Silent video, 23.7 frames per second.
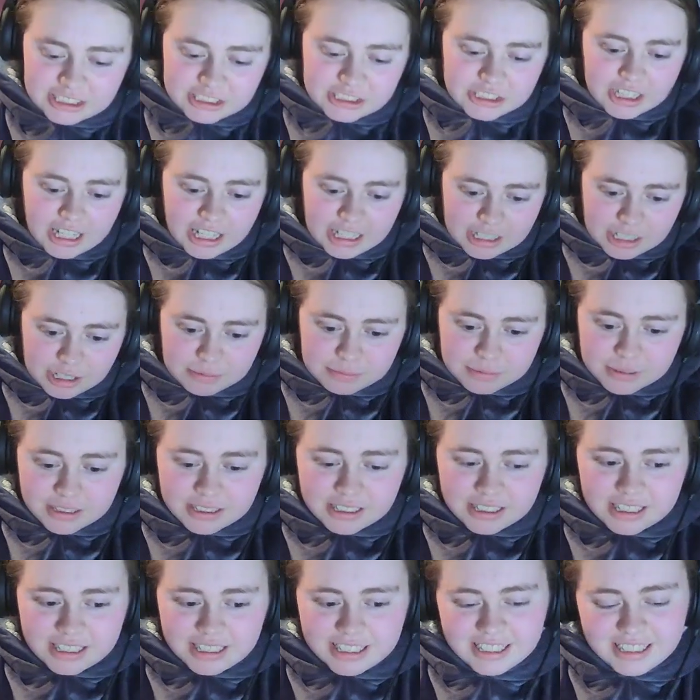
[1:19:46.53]
Ninjago
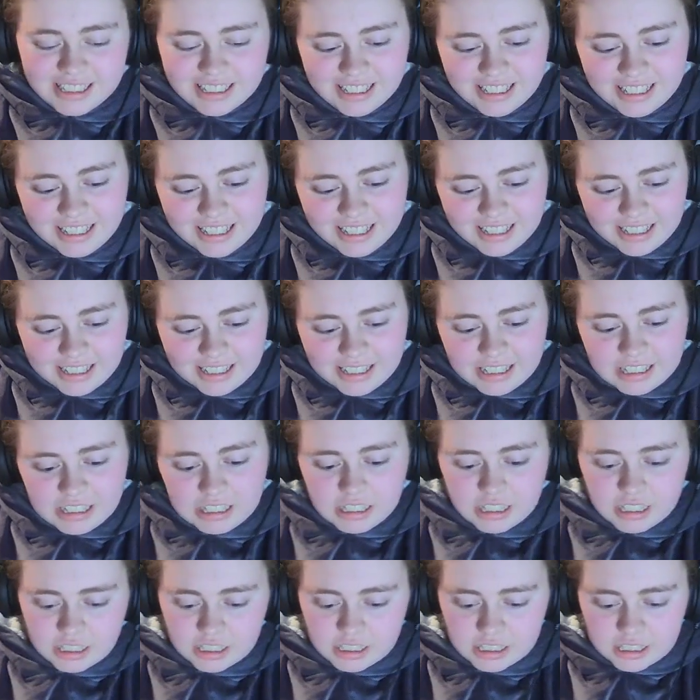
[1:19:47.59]
book.
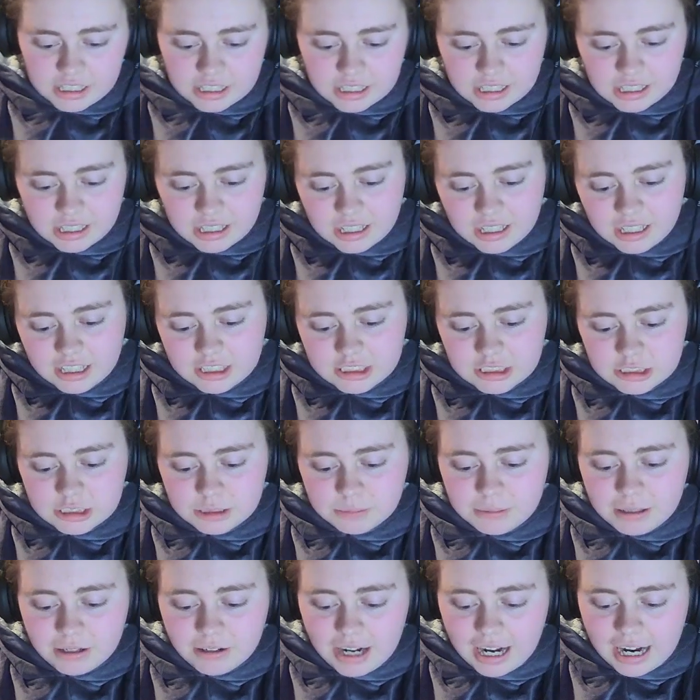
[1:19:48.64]
Uh, it
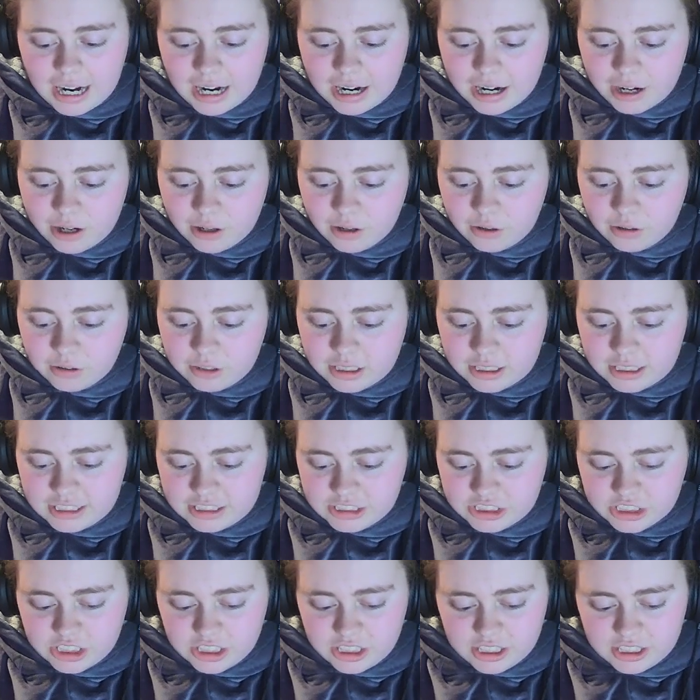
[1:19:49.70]
is about how the
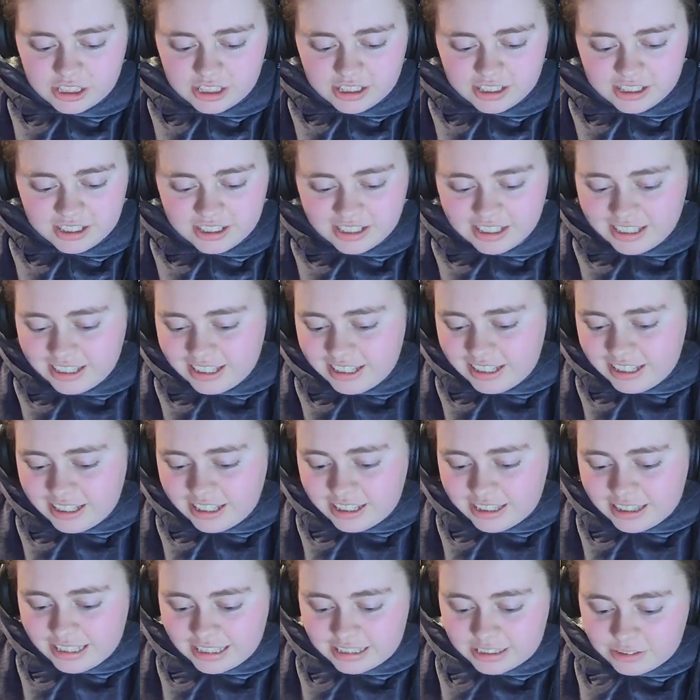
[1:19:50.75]
ninja
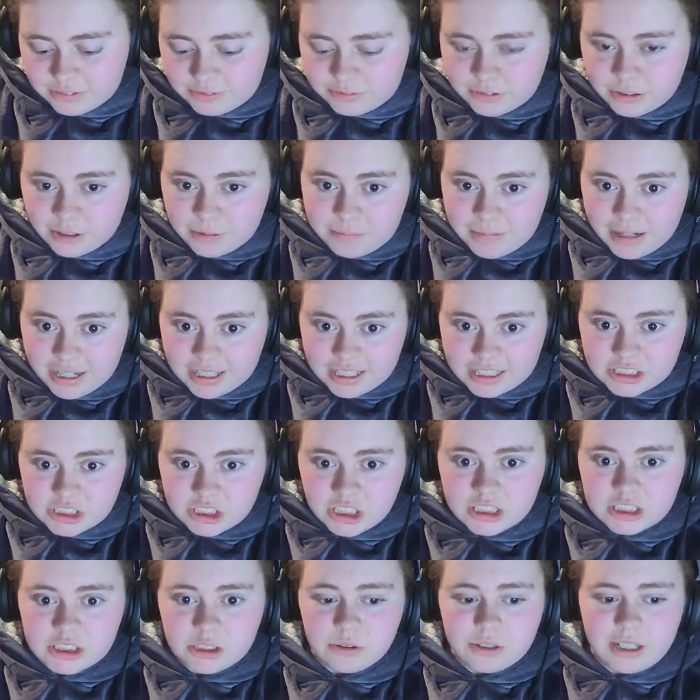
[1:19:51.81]
like the four main
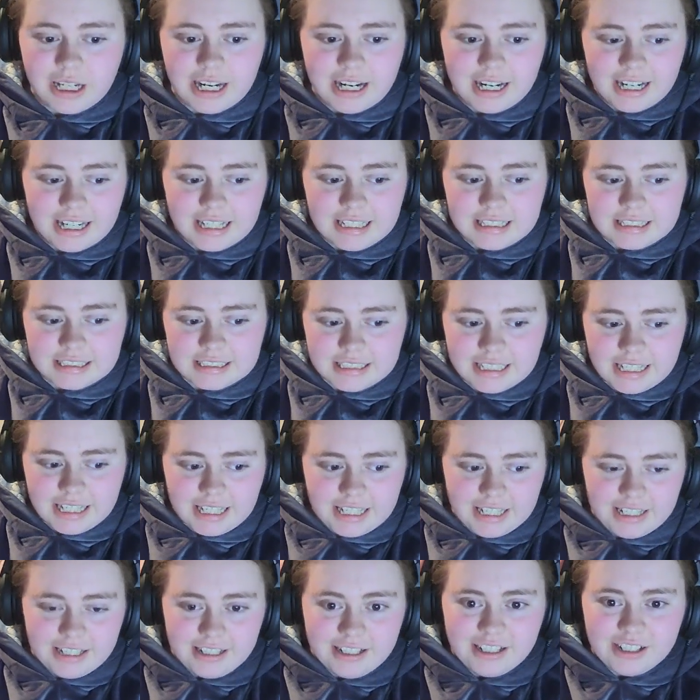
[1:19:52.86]
ninjas, so Kai,
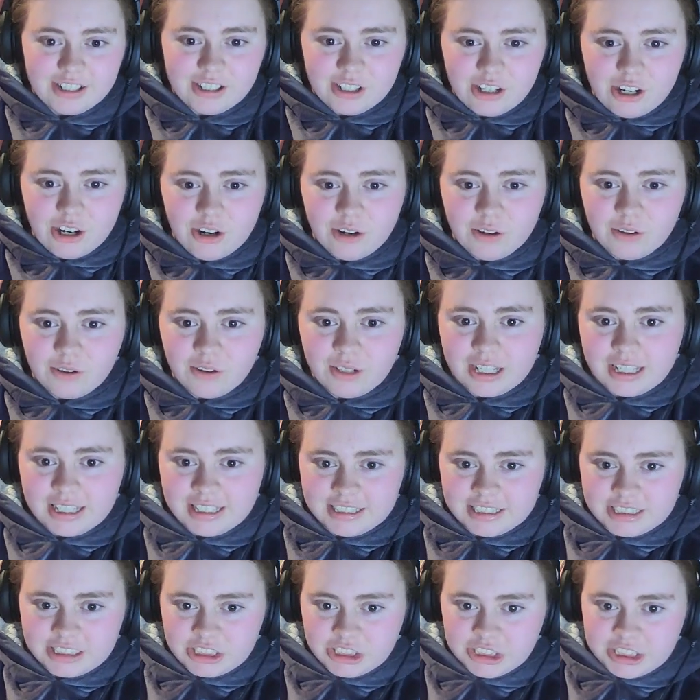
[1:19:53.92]
Zane, Cole,
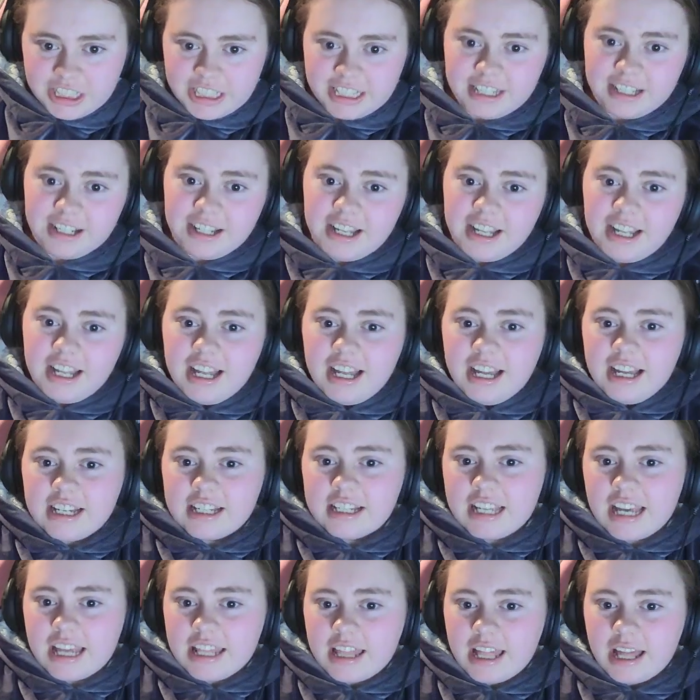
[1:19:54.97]
and Jay,
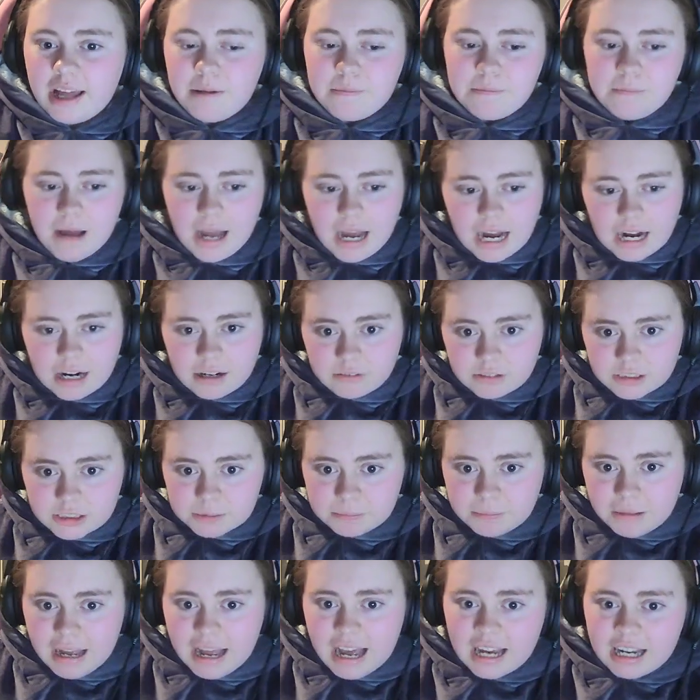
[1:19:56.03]
get their
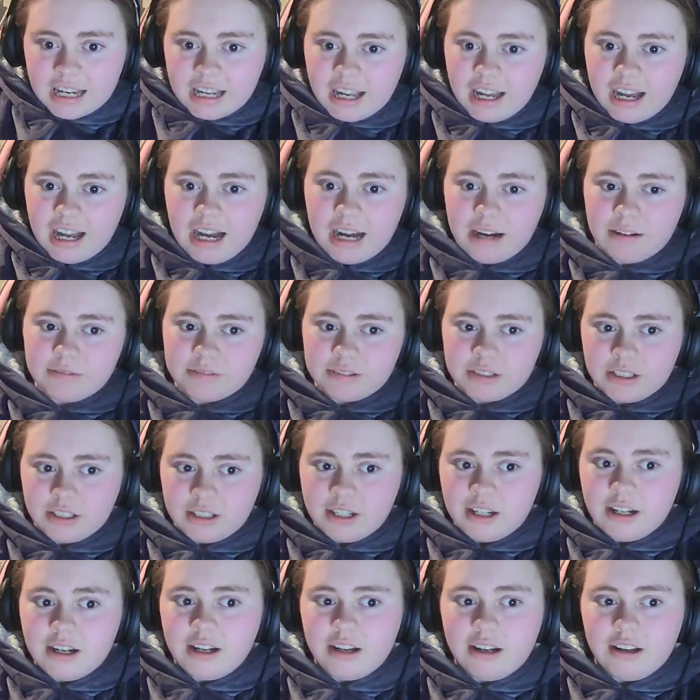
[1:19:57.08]
powers back
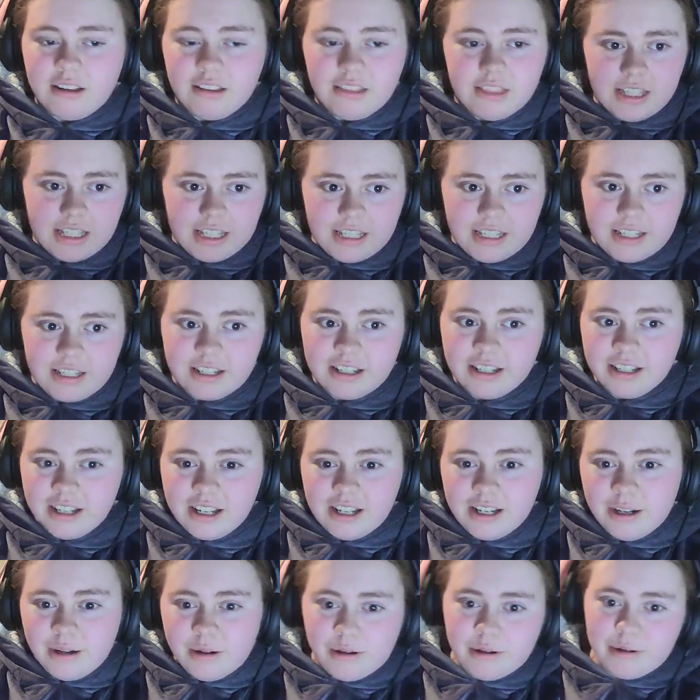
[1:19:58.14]
after the
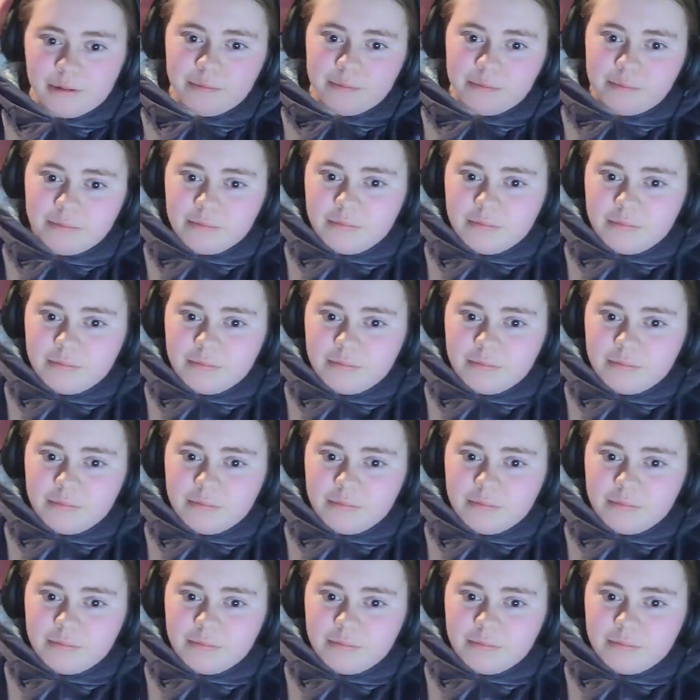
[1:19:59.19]
uh,